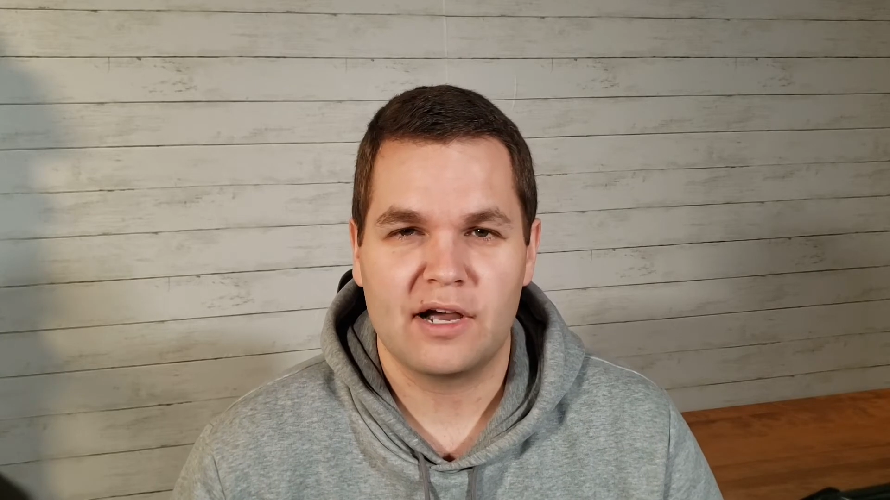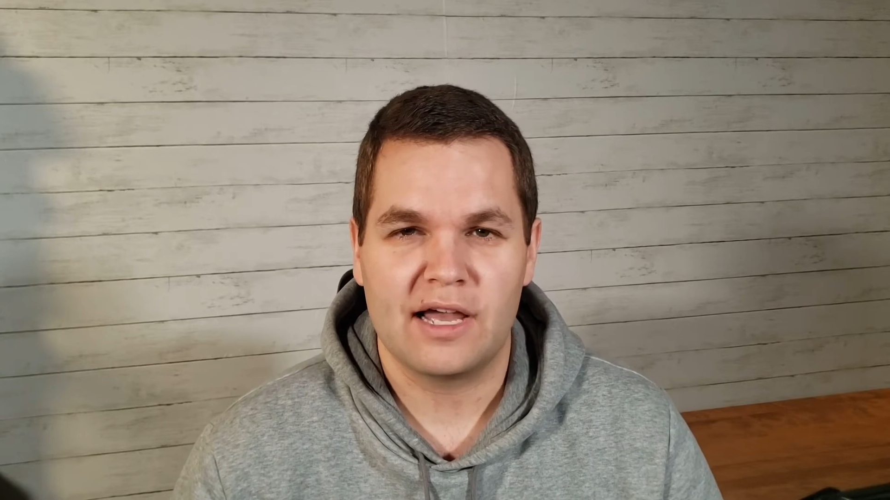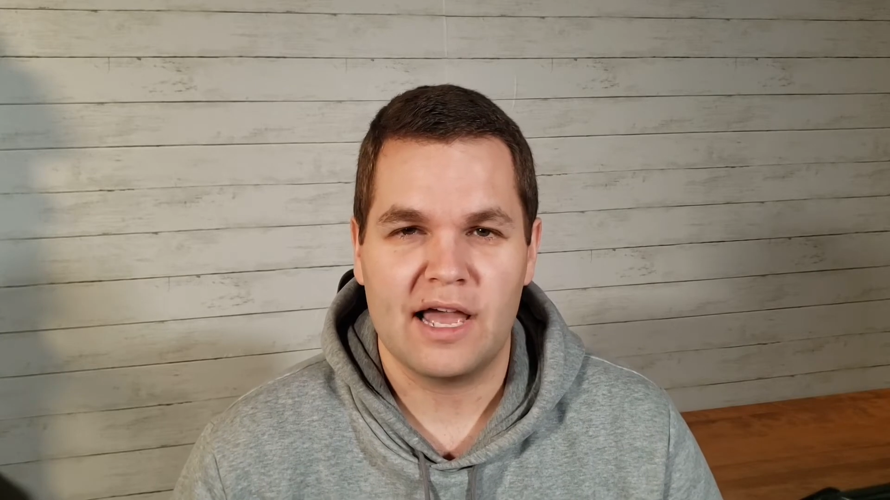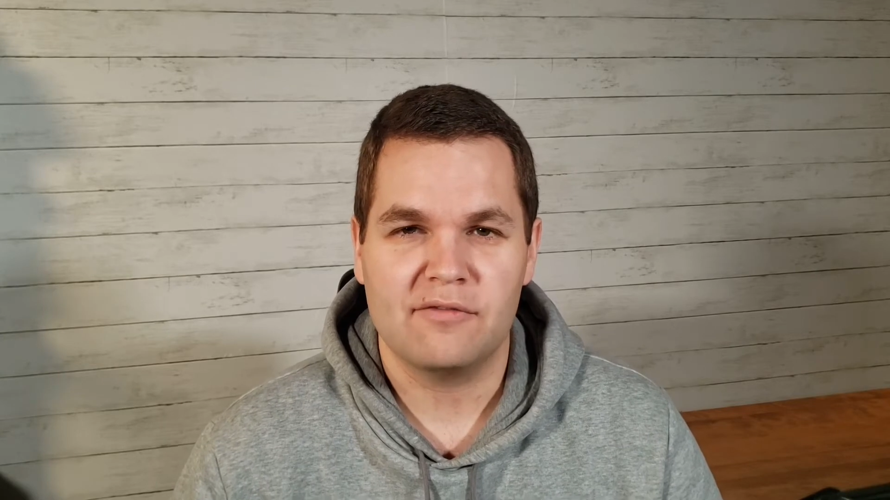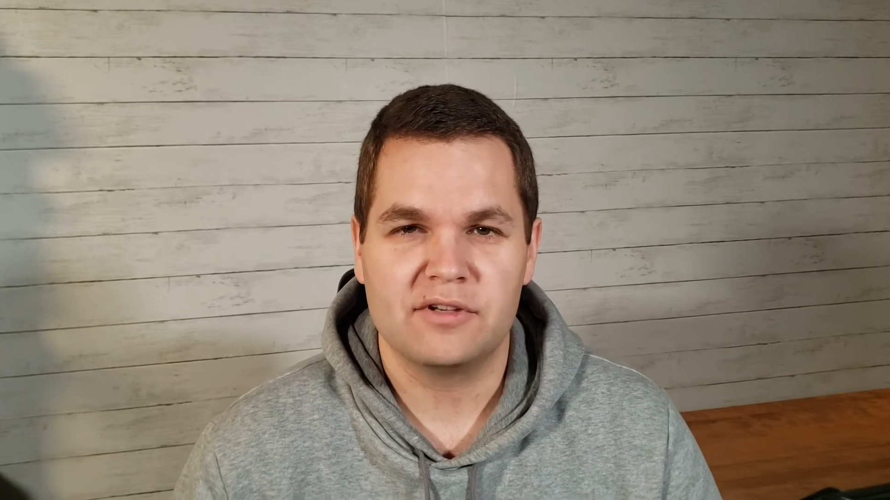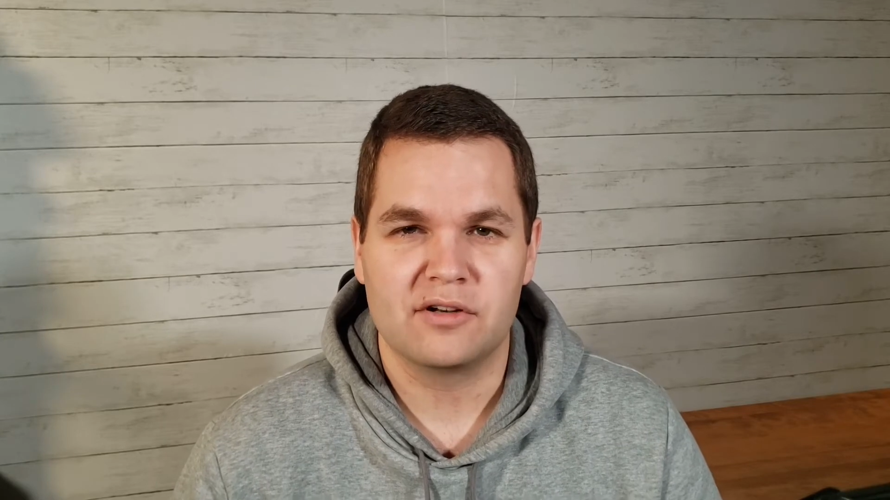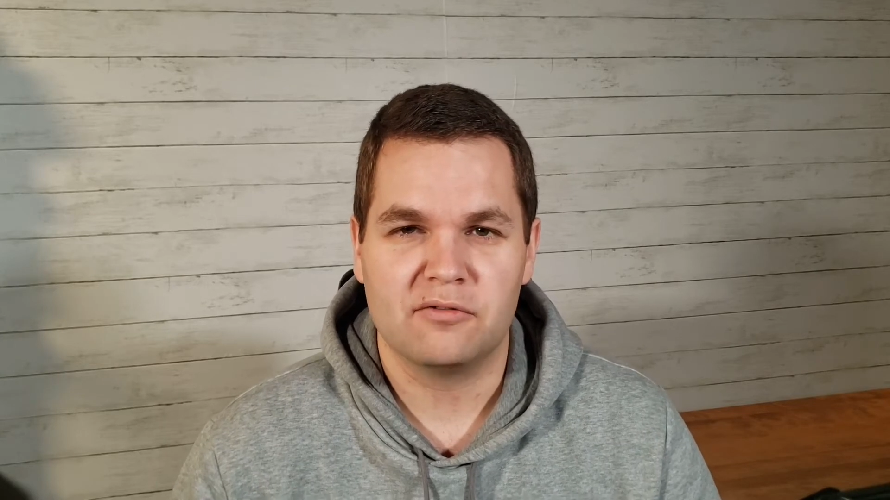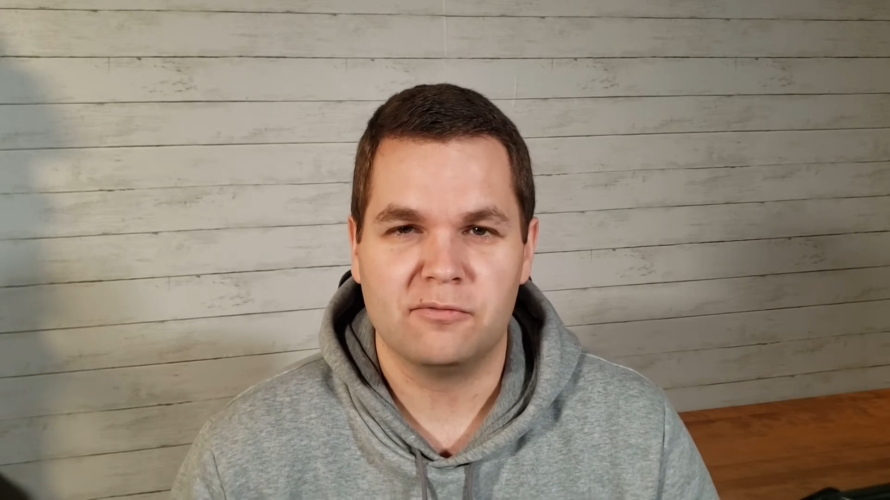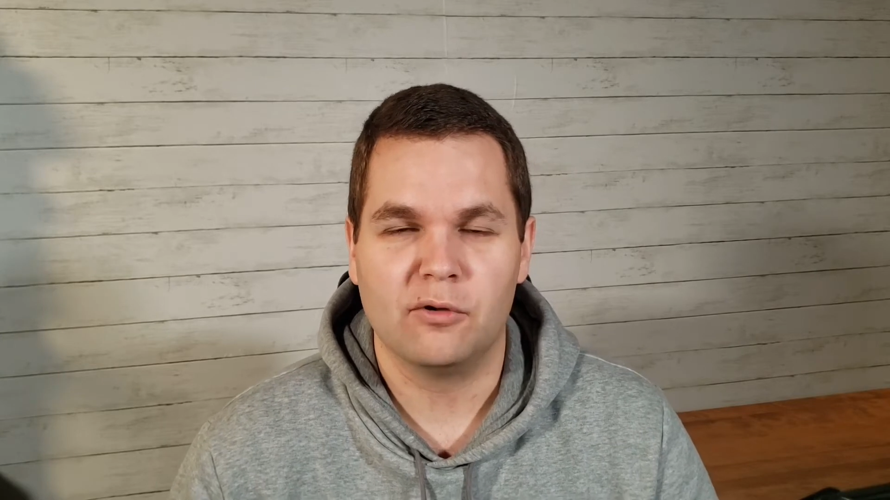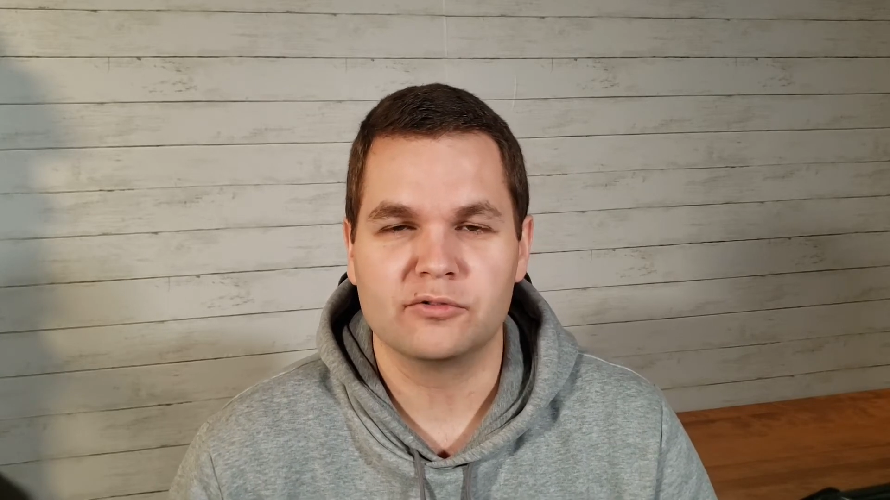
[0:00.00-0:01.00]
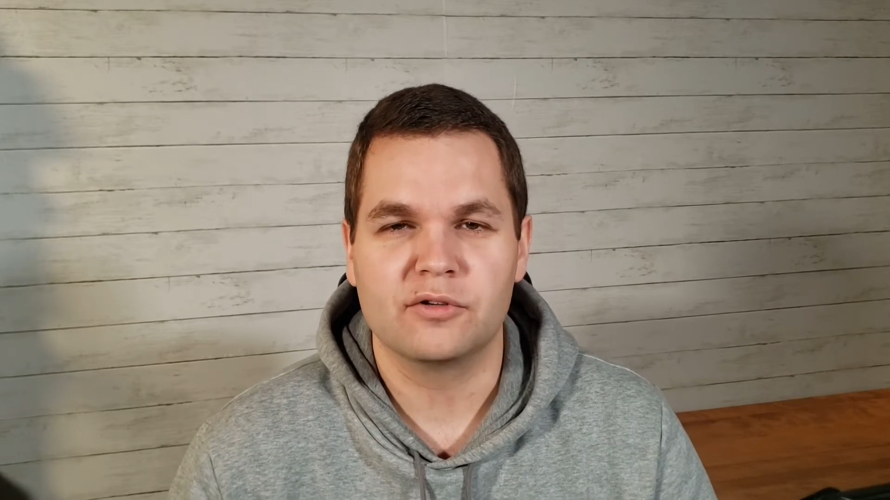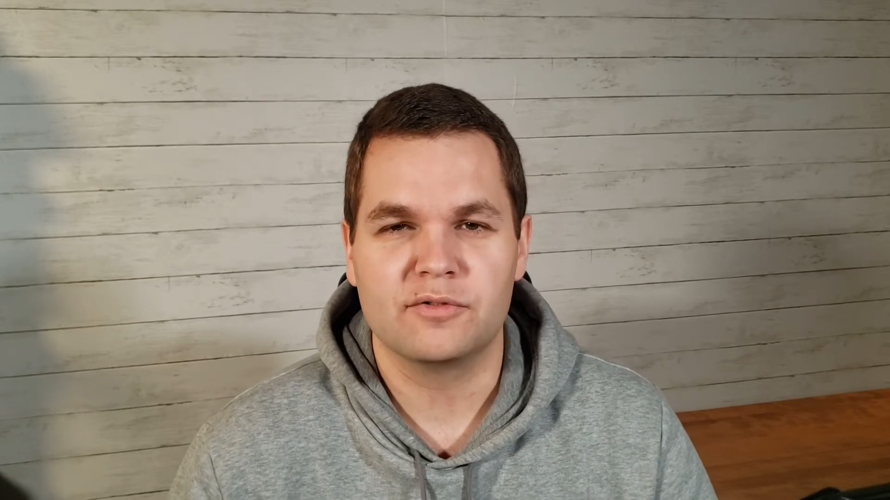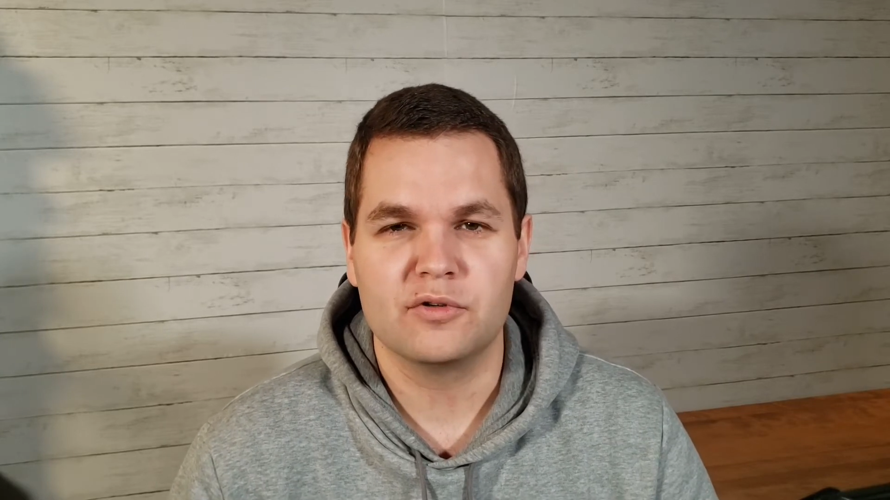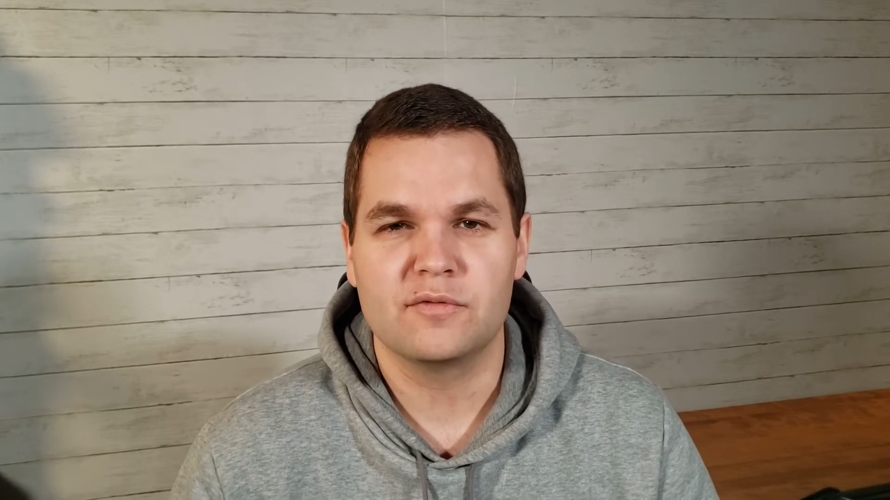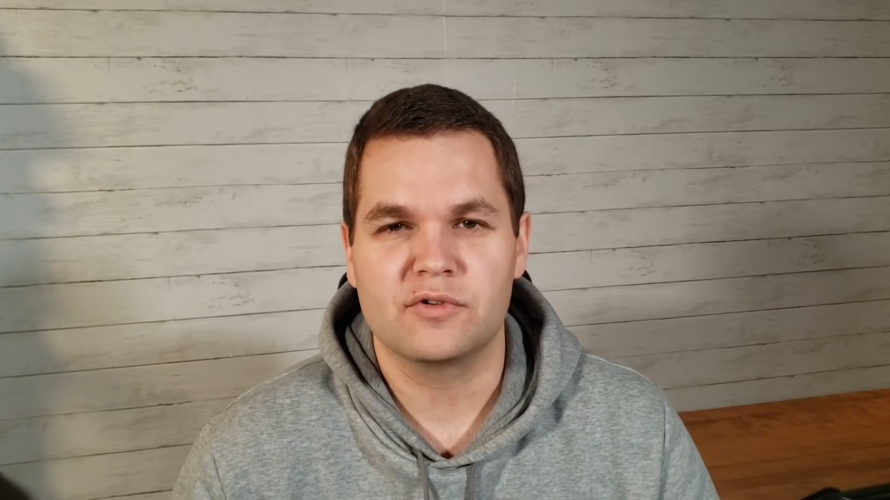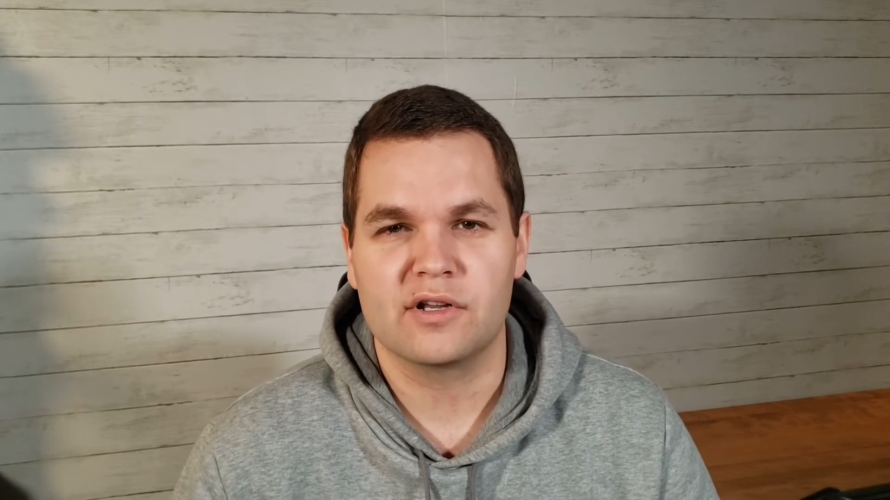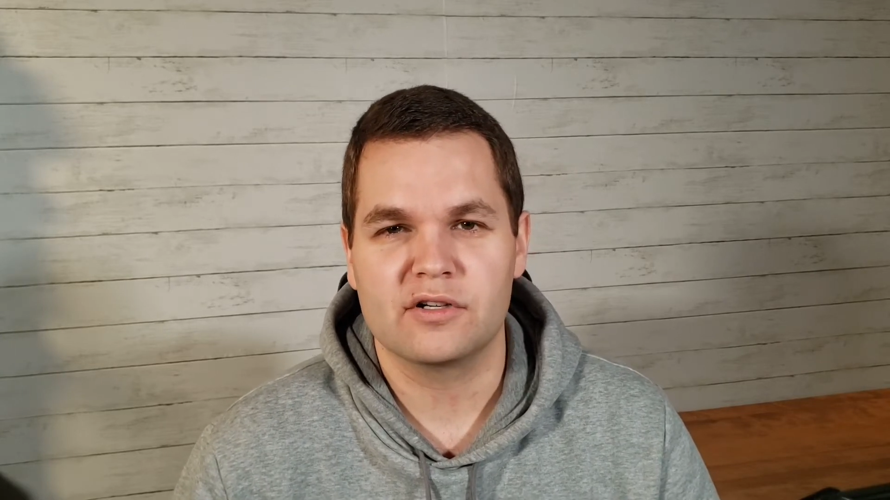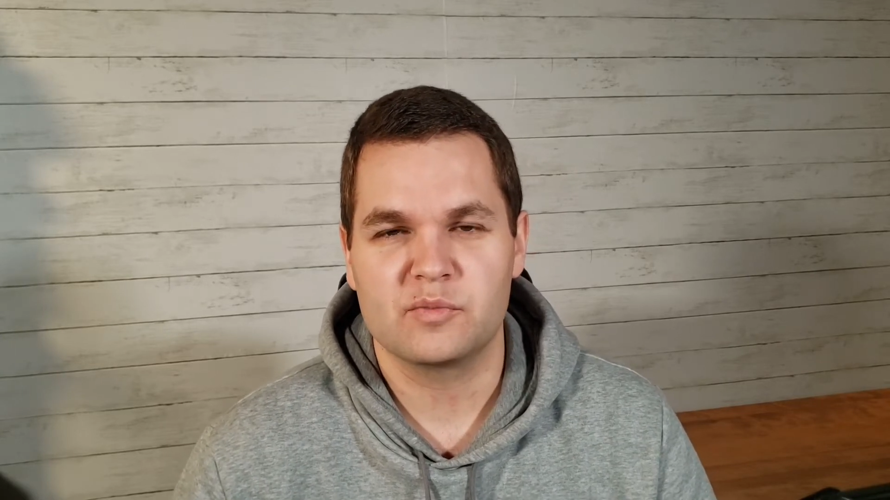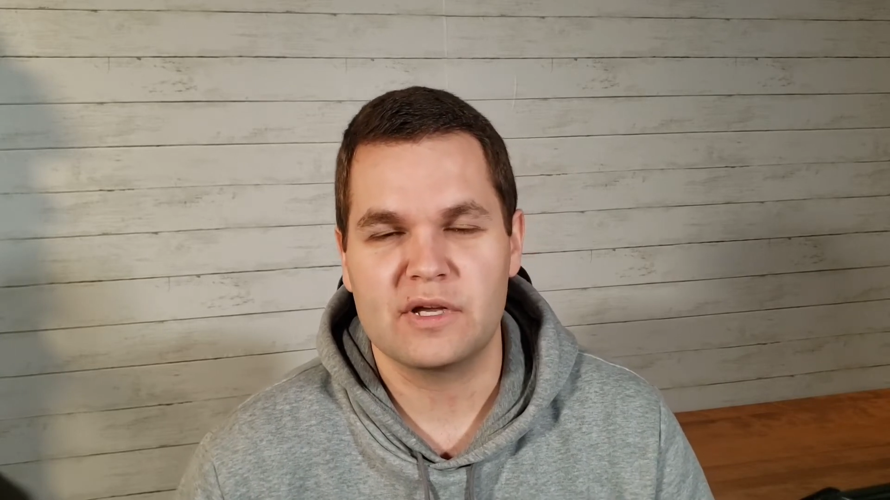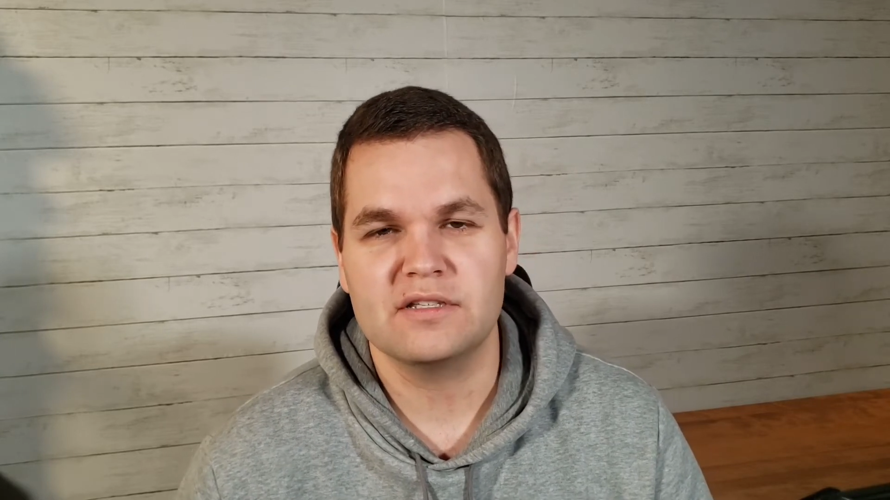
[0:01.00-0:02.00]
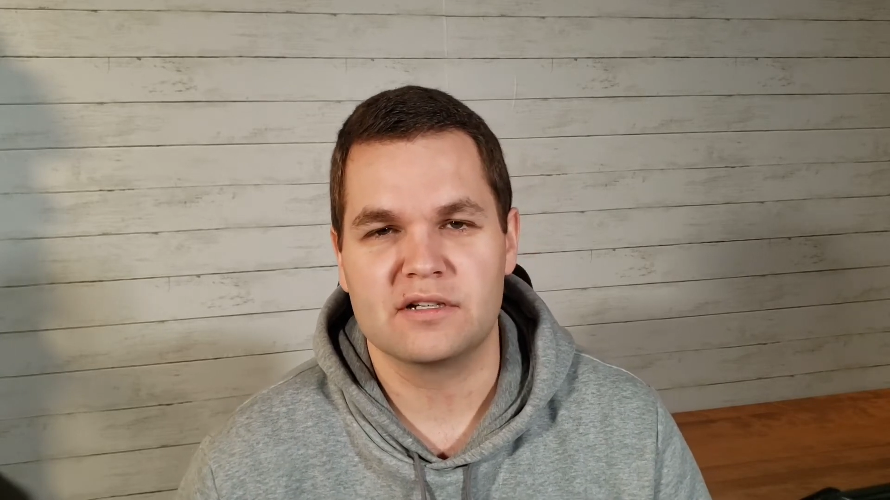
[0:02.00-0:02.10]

I have done a full review of Traderspace.